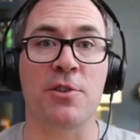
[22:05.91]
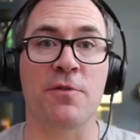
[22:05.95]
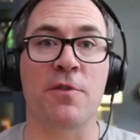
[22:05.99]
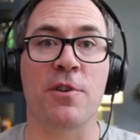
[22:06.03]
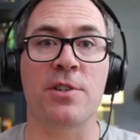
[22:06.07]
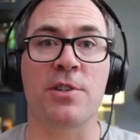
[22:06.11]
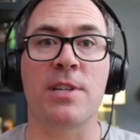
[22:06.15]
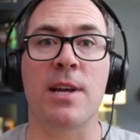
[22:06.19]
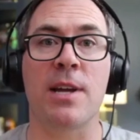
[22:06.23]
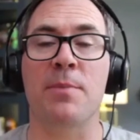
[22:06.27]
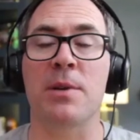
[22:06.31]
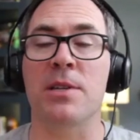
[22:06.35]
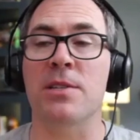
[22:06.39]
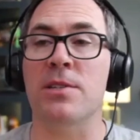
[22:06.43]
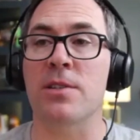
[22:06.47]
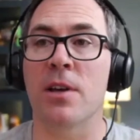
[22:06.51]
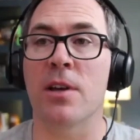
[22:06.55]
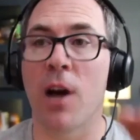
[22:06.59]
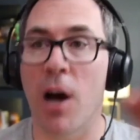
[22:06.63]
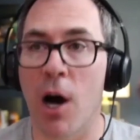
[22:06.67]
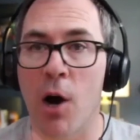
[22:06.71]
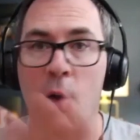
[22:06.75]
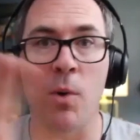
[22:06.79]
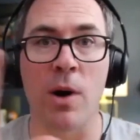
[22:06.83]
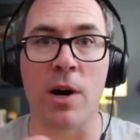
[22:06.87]
Your first step is
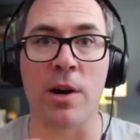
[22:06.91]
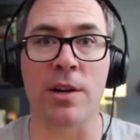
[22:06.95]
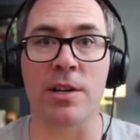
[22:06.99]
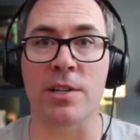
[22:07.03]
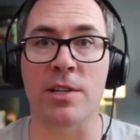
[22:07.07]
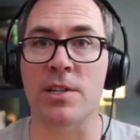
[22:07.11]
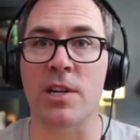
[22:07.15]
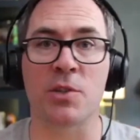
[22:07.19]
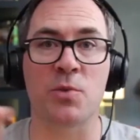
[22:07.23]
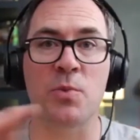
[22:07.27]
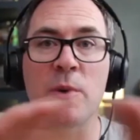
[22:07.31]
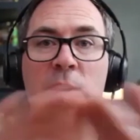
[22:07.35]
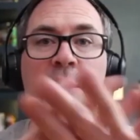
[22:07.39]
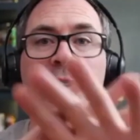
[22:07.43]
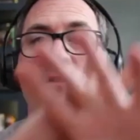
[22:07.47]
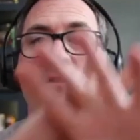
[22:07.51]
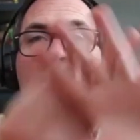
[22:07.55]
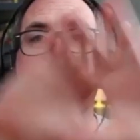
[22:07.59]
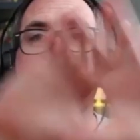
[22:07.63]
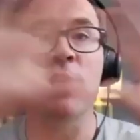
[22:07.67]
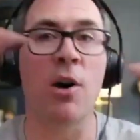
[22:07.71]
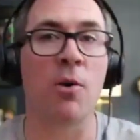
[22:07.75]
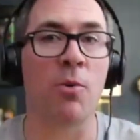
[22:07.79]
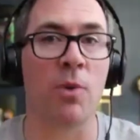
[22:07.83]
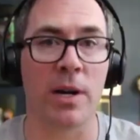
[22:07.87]
awareness, because we don't
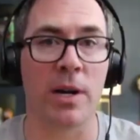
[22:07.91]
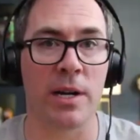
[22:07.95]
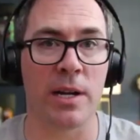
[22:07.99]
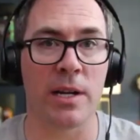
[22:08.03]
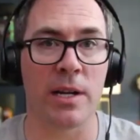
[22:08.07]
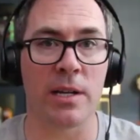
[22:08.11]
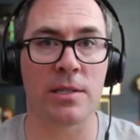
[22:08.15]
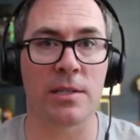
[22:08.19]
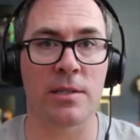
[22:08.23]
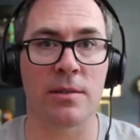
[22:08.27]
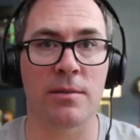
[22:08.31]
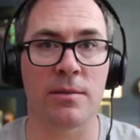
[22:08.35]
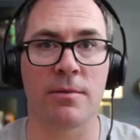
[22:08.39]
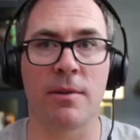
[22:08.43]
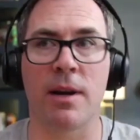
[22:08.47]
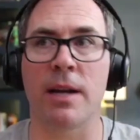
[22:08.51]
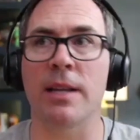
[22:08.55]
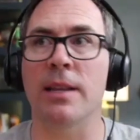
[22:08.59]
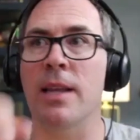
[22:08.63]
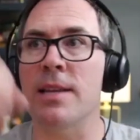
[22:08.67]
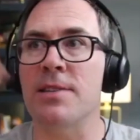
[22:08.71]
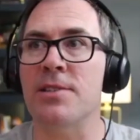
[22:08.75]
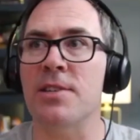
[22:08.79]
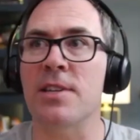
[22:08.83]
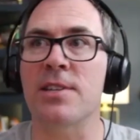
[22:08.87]
even know what it is,
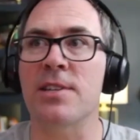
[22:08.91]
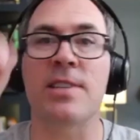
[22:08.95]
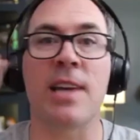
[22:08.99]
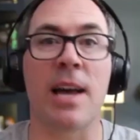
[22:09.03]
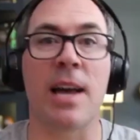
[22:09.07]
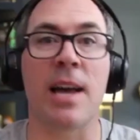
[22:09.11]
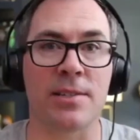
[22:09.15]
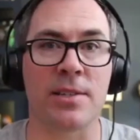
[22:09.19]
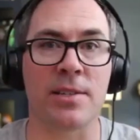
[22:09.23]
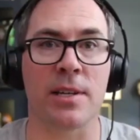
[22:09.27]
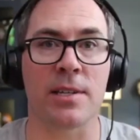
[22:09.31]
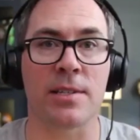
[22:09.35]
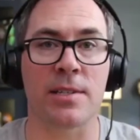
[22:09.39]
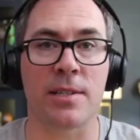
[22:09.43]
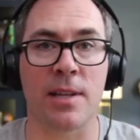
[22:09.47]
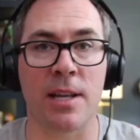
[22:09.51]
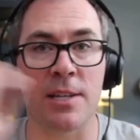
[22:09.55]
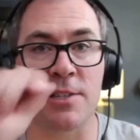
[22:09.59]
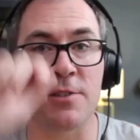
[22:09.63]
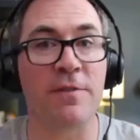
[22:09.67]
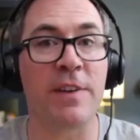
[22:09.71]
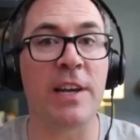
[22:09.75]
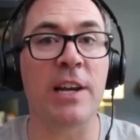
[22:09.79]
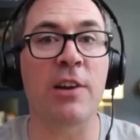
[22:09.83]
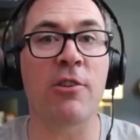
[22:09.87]
right? Let's assess this.
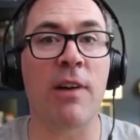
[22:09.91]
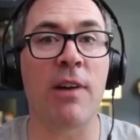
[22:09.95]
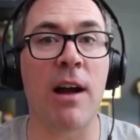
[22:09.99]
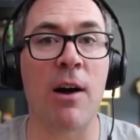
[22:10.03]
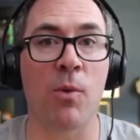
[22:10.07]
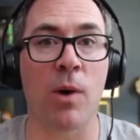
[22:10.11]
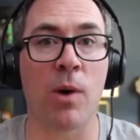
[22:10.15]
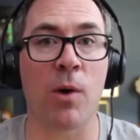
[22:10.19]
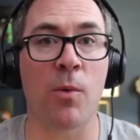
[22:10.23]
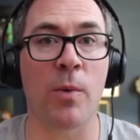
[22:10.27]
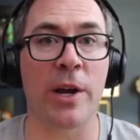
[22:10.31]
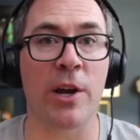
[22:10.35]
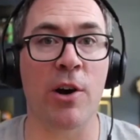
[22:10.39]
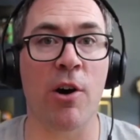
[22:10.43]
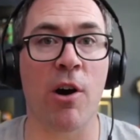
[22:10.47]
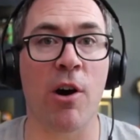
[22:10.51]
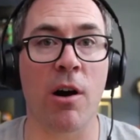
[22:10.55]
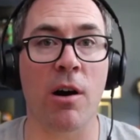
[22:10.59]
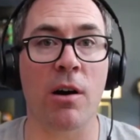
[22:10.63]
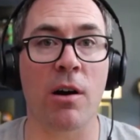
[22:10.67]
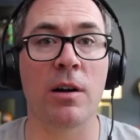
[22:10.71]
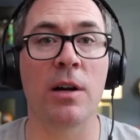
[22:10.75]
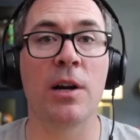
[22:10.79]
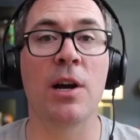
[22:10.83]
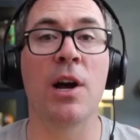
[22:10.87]
Let's figure out where we
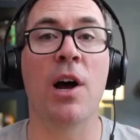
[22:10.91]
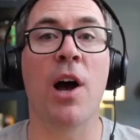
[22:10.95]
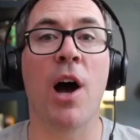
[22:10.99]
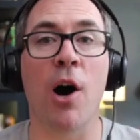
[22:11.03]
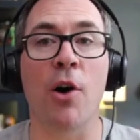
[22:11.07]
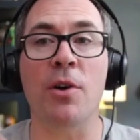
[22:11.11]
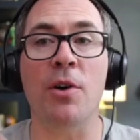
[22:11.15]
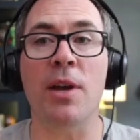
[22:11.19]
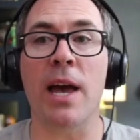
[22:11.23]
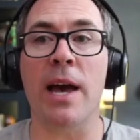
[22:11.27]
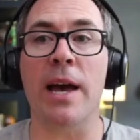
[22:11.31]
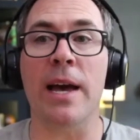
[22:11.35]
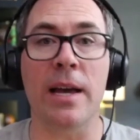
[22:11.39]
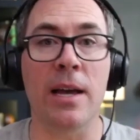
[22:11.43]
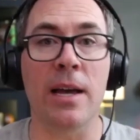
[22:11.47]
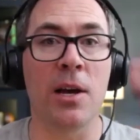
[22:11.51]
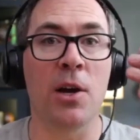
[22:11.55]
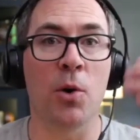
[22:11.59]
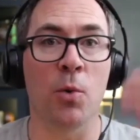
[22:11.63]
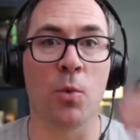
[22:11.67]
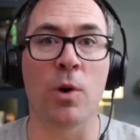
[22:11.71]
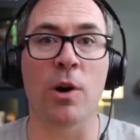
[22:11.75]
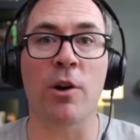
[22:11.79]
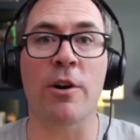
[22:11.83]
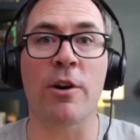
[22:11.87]
are. Okay,
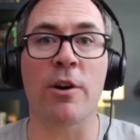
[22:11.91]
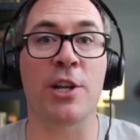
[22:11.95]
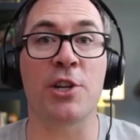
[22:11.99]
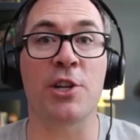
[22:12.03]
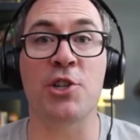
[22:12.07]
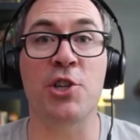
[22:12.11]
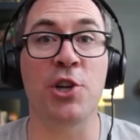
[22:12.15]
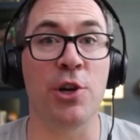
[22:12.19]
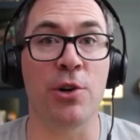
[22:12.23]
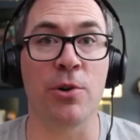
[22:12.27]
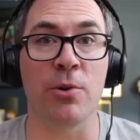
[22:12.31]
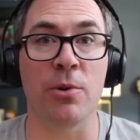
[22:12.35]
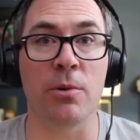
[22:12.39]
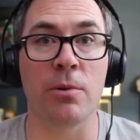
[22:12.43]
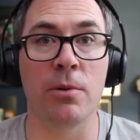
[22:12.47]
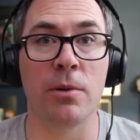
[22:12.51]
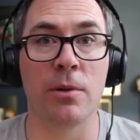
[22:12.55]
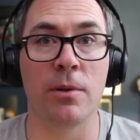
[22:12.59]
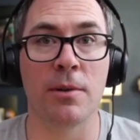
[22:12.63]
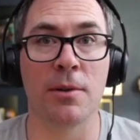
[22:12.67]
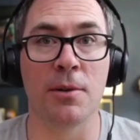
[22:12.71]
we're at a 2.